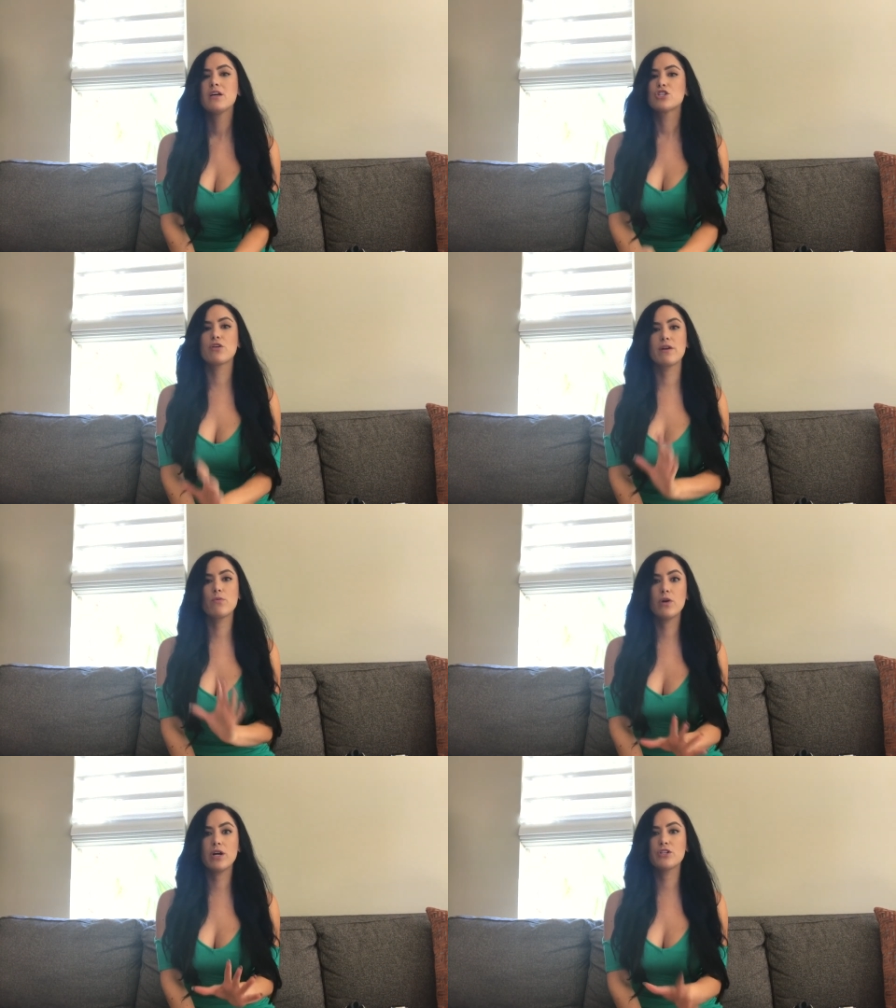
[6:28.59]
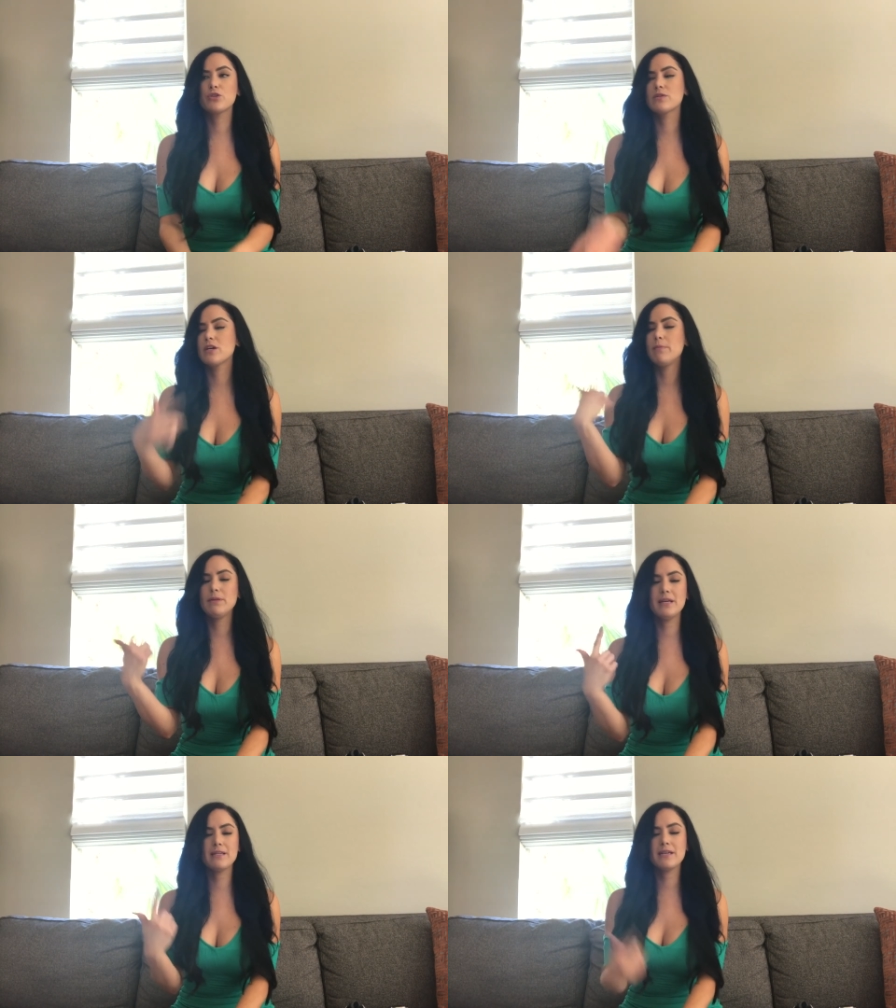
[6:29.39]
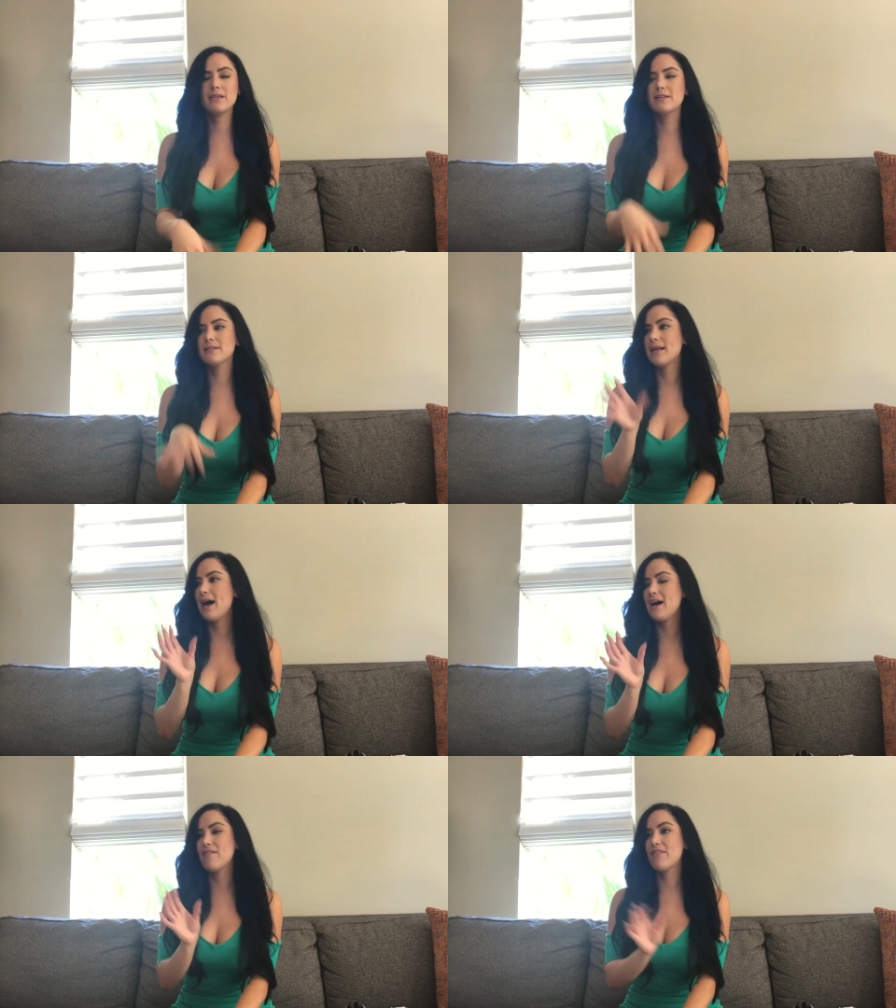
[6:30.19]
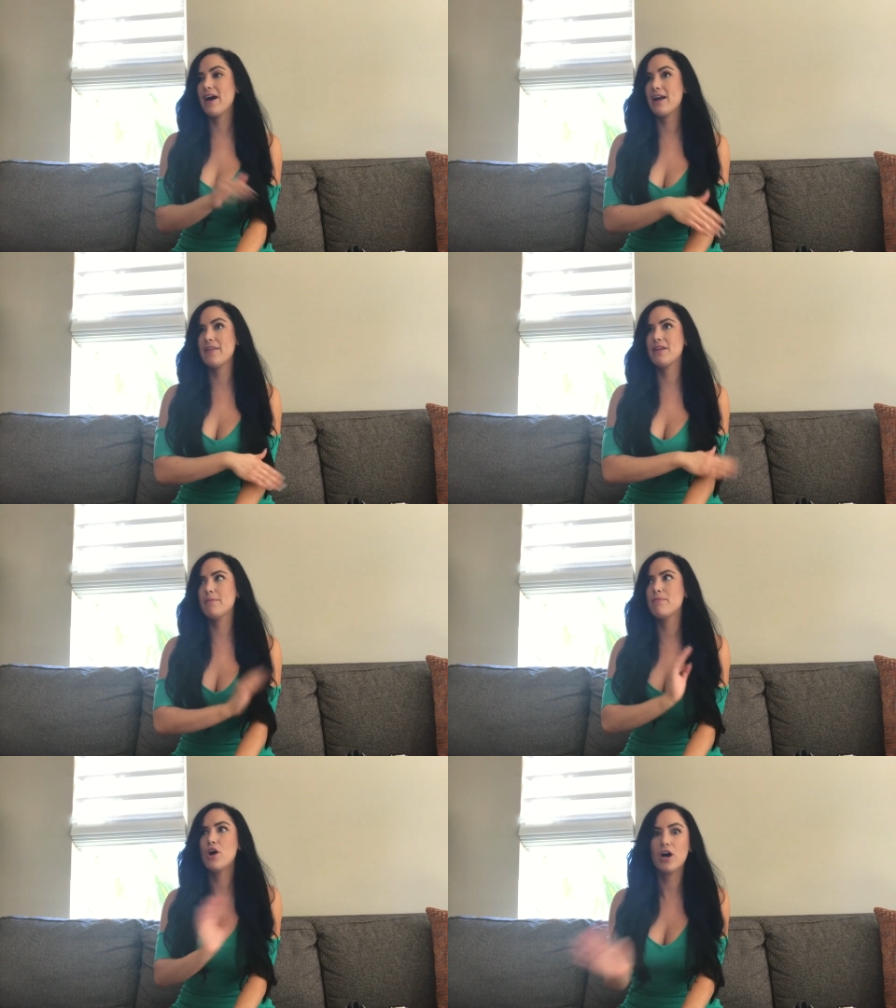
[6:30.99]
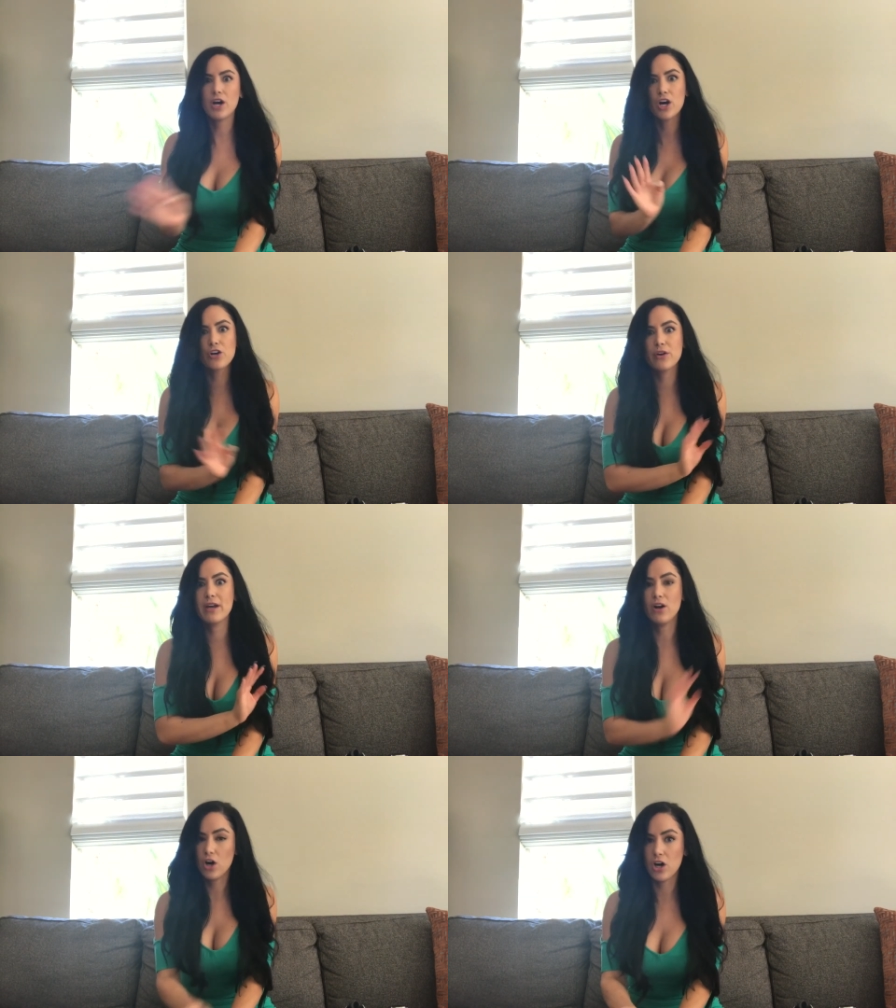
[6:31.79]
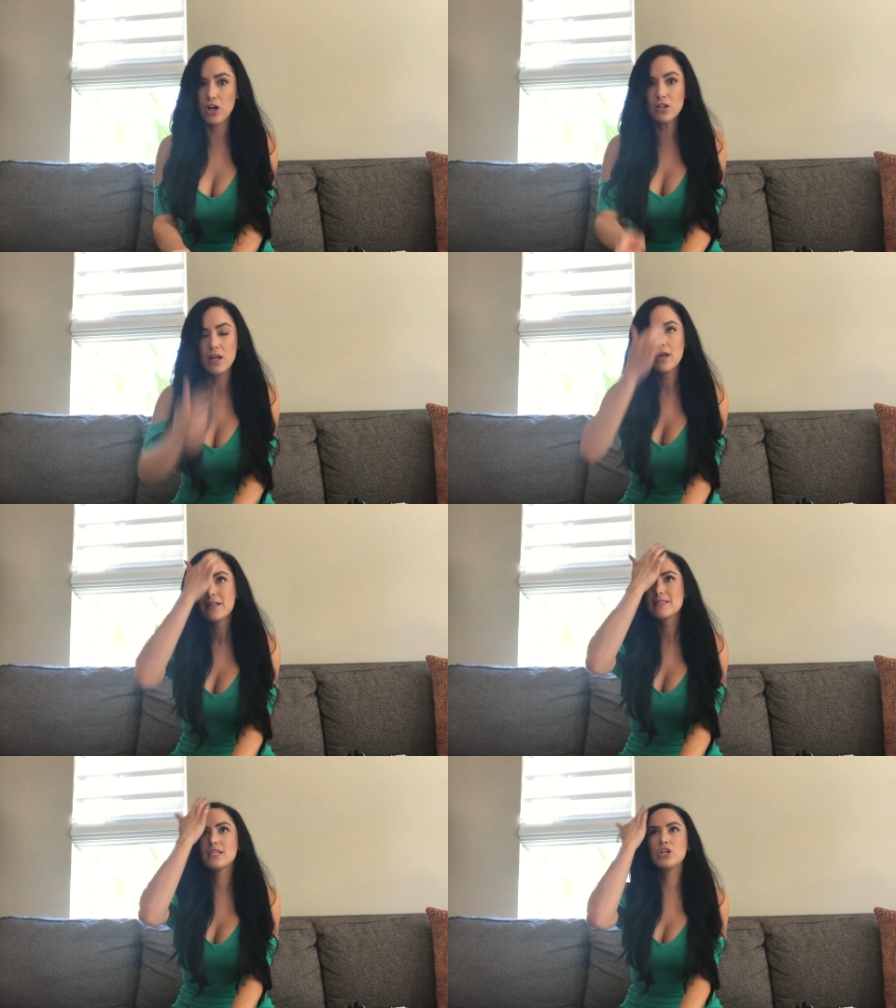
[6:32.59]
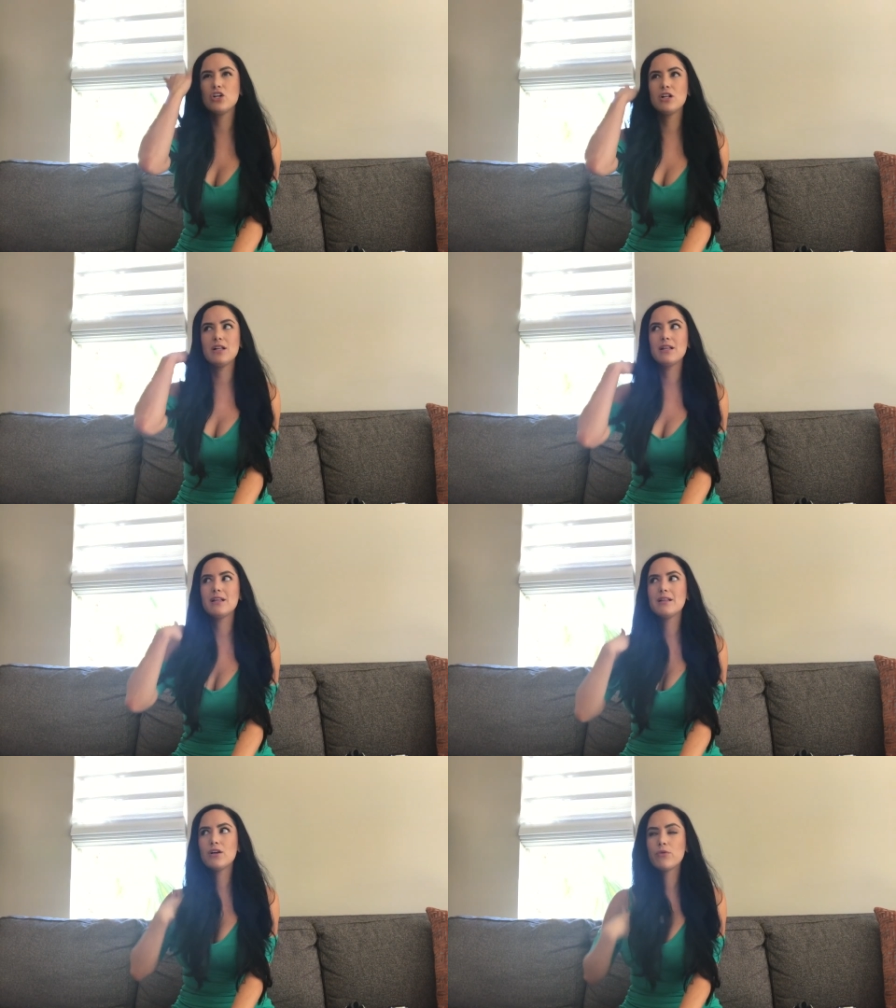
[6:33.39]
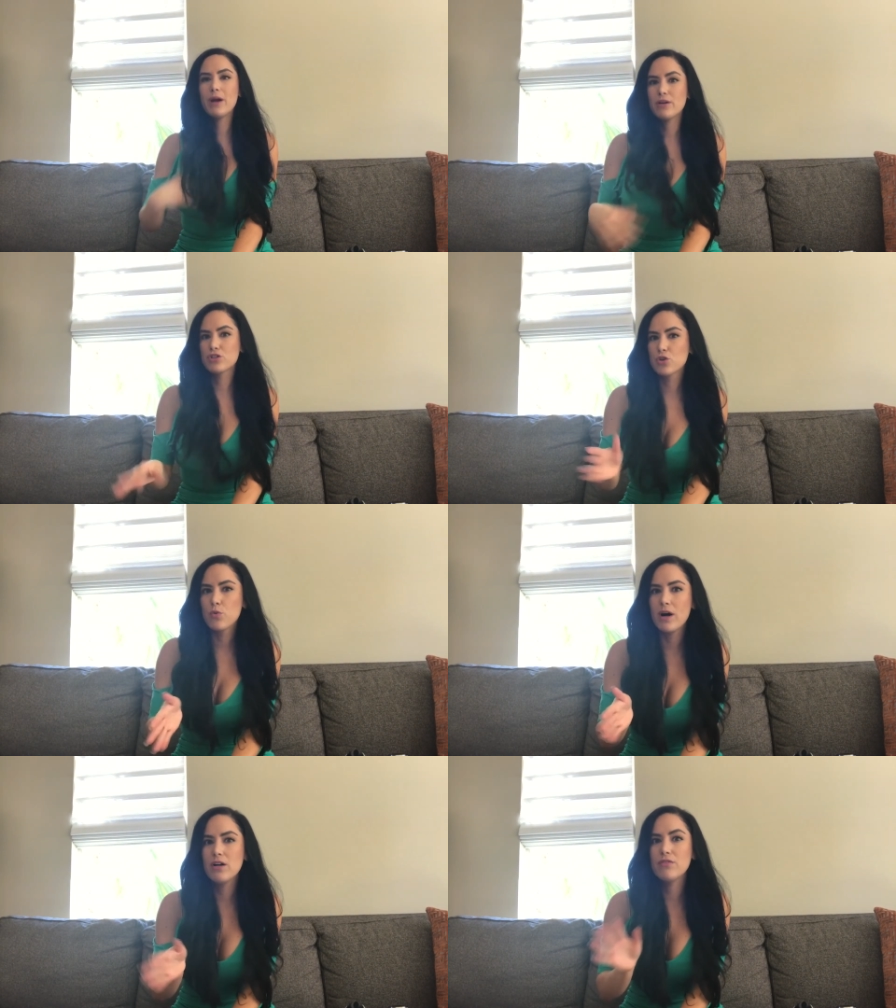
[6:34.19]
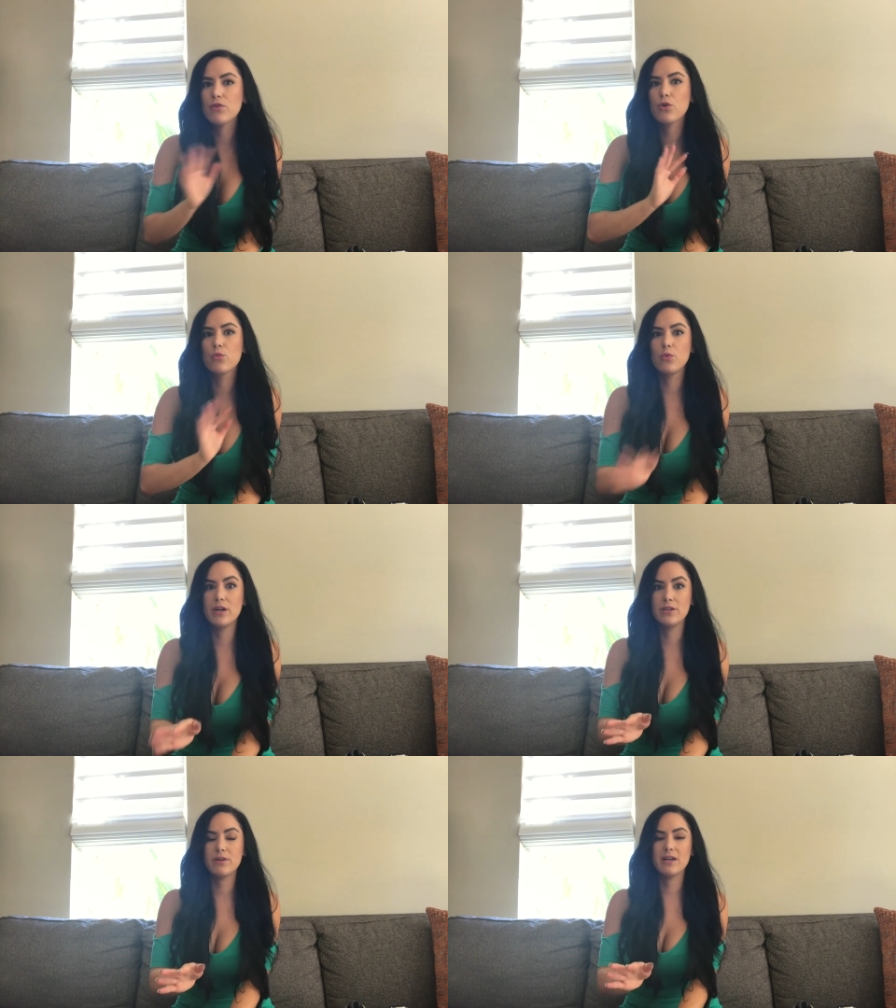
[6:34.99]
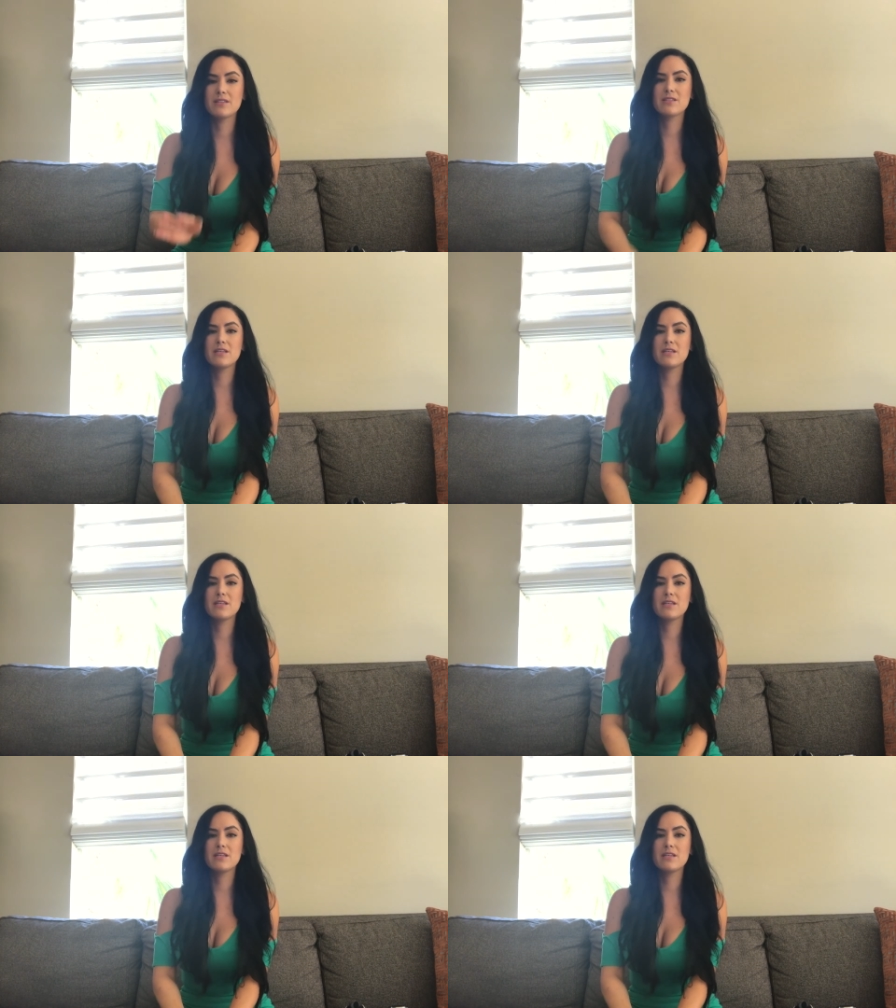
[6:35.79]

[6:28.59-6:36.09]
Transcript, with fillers: So then what I'll do is I'll blend it, have that, and then I'm not hungry at all till around 12 or 1, you guys.